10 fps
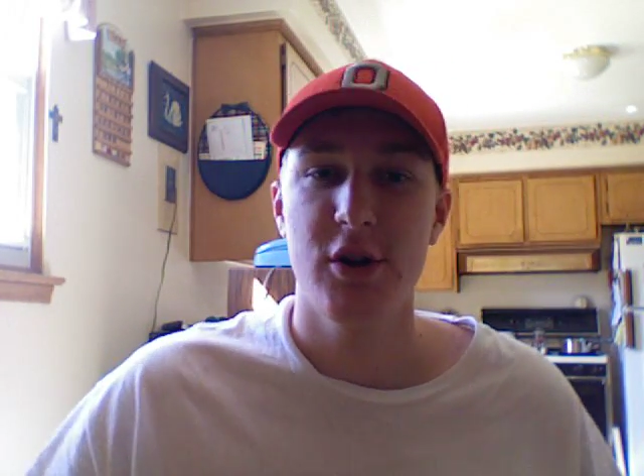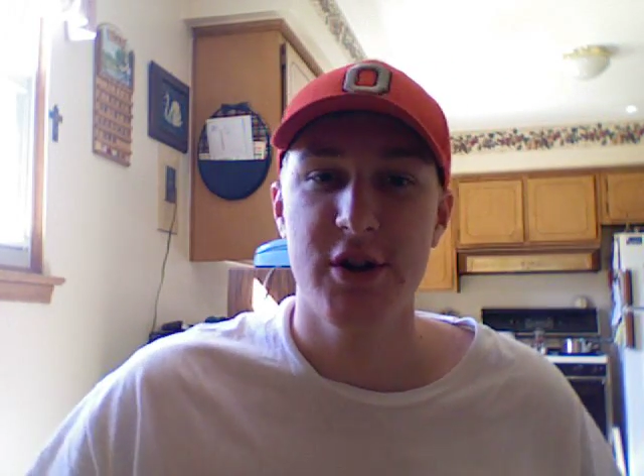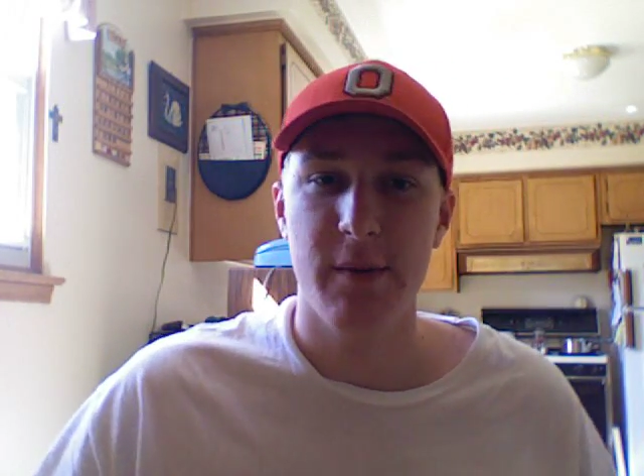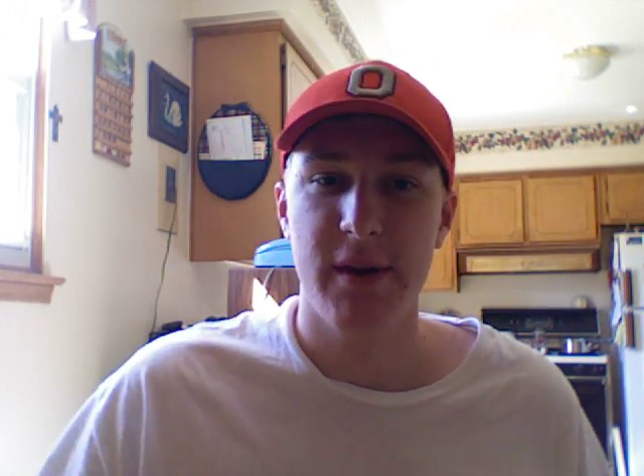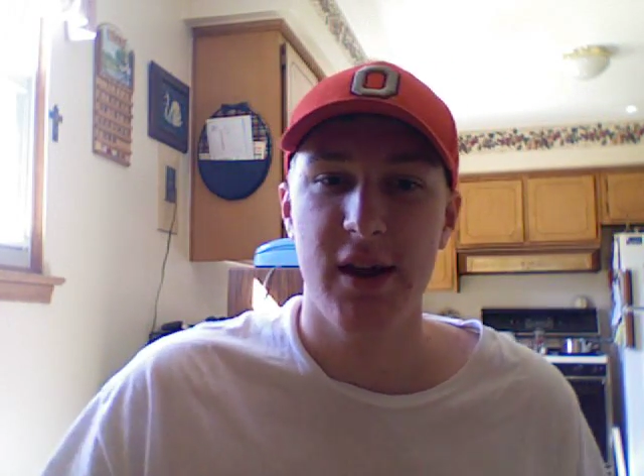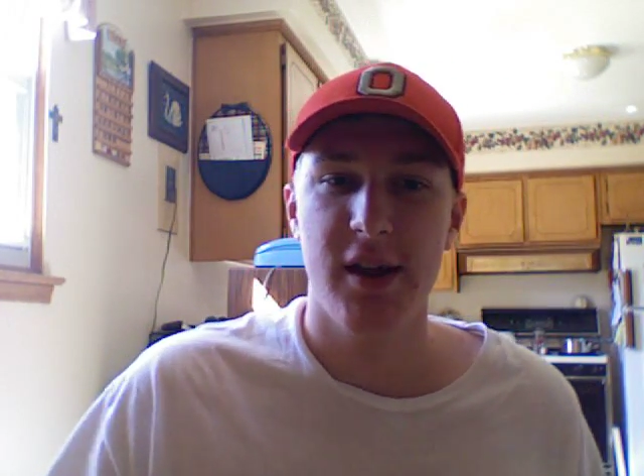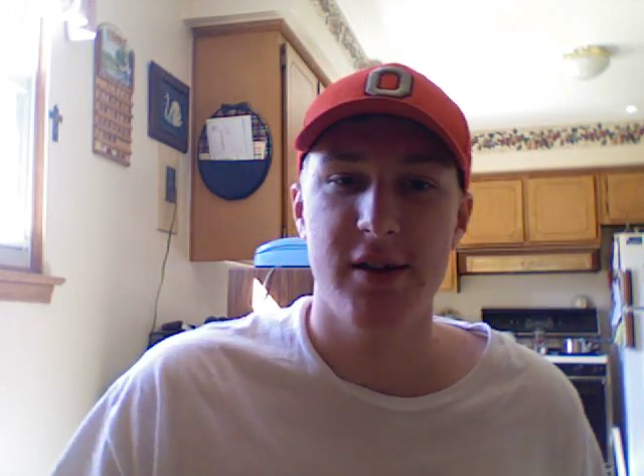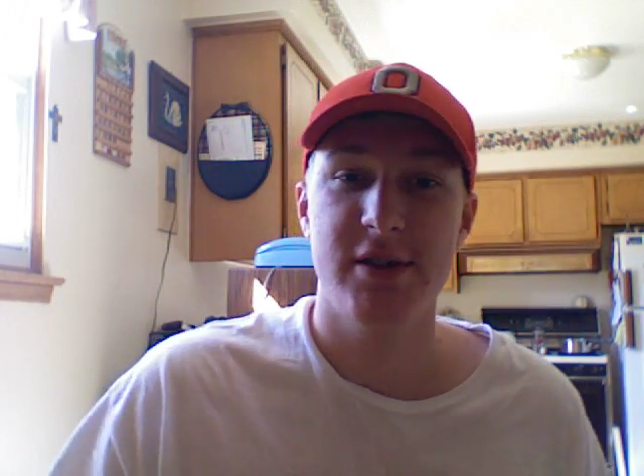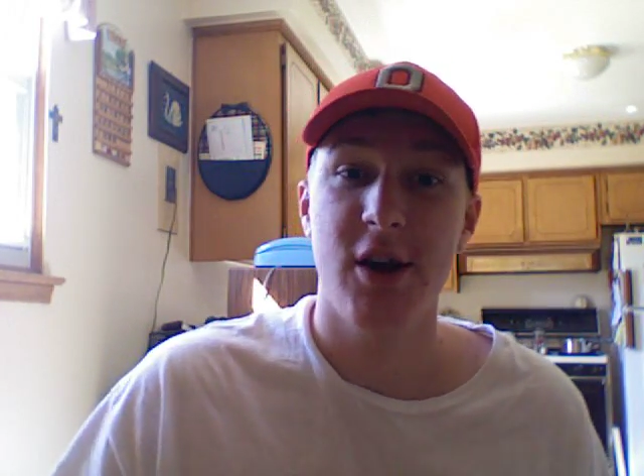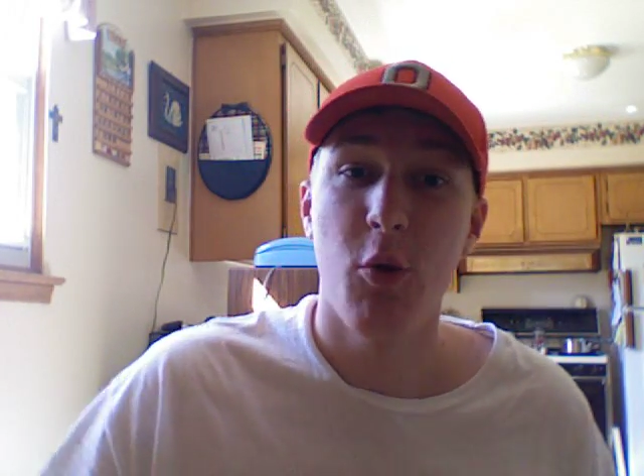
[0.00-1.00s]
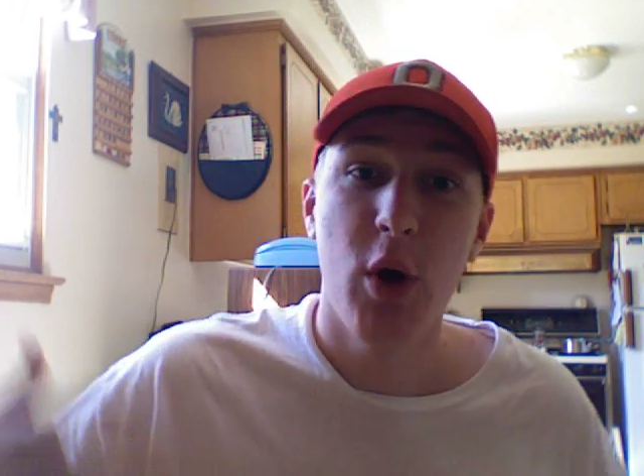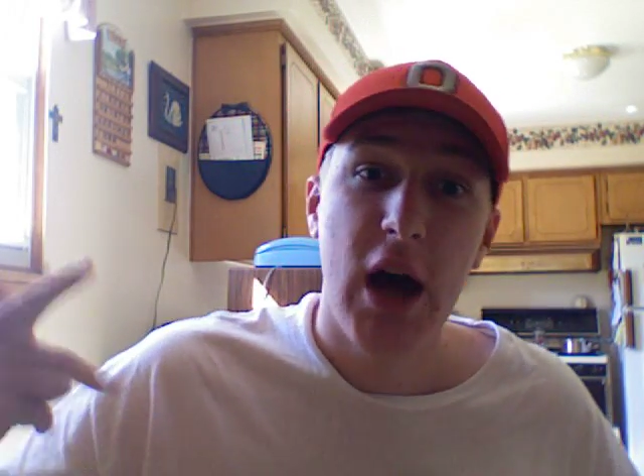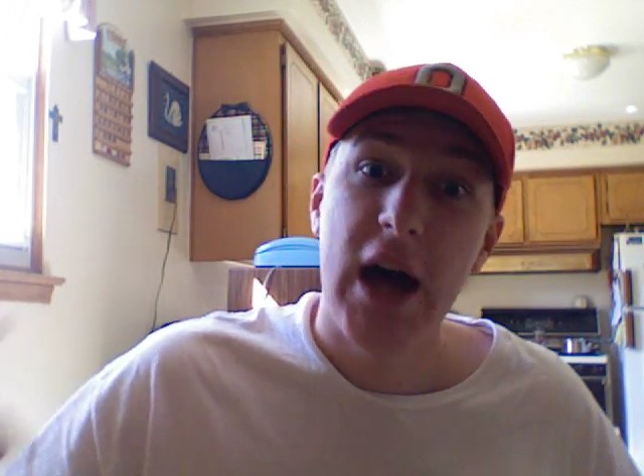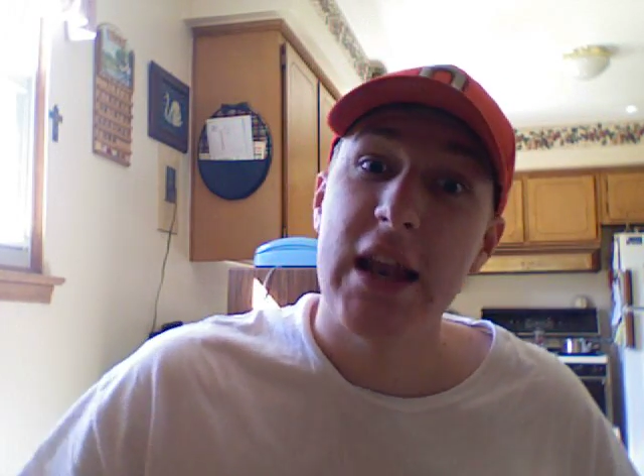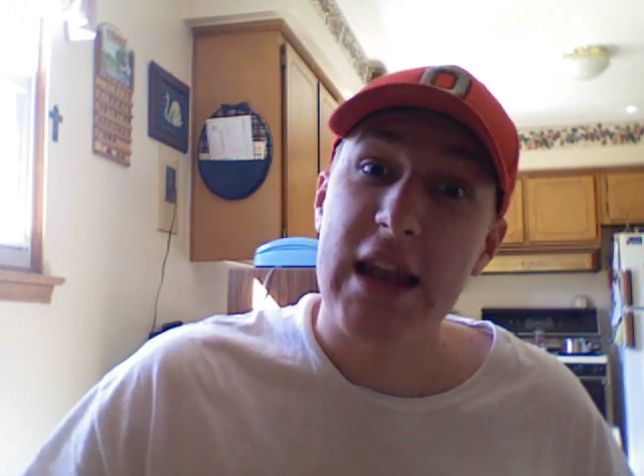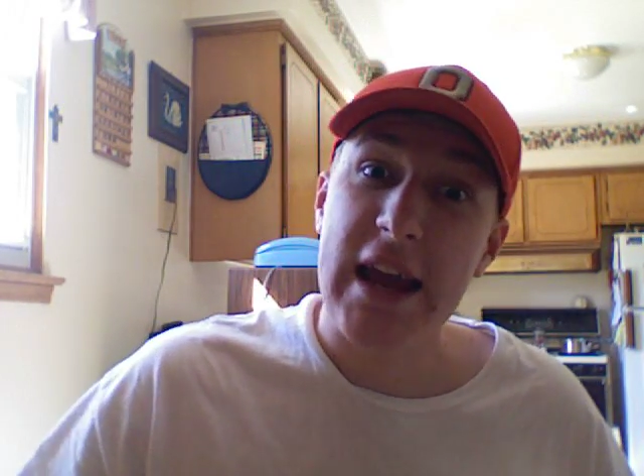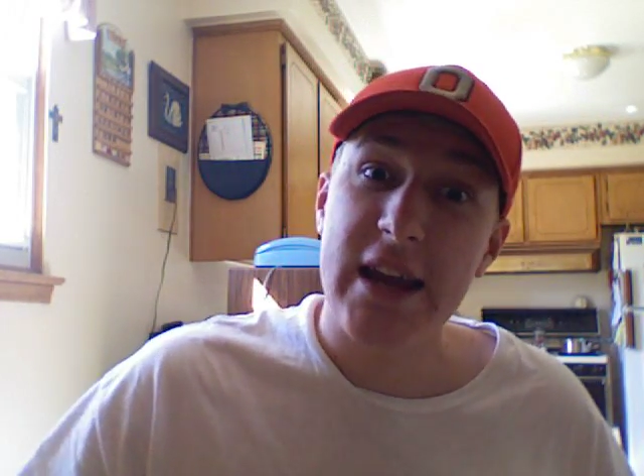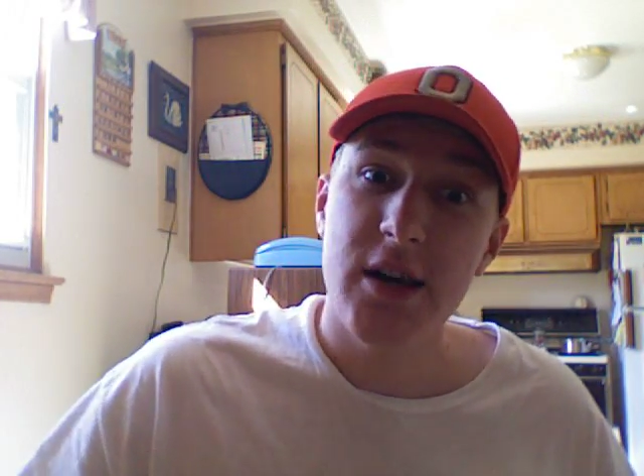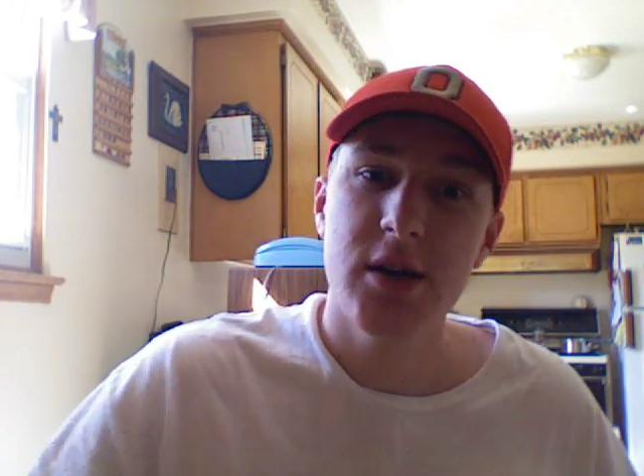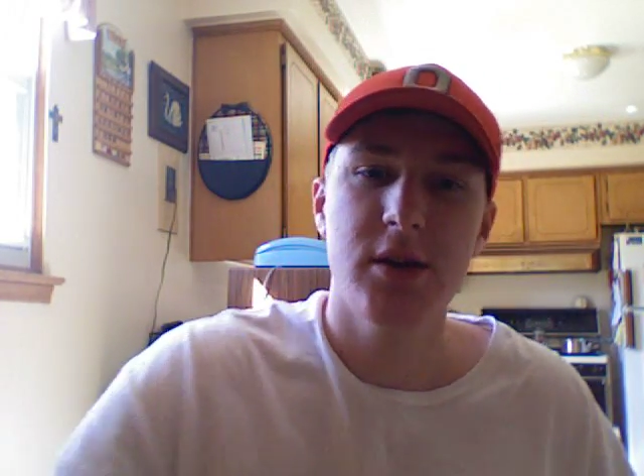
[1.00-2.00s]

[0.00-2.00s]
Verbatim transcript: jump to the other. So, later.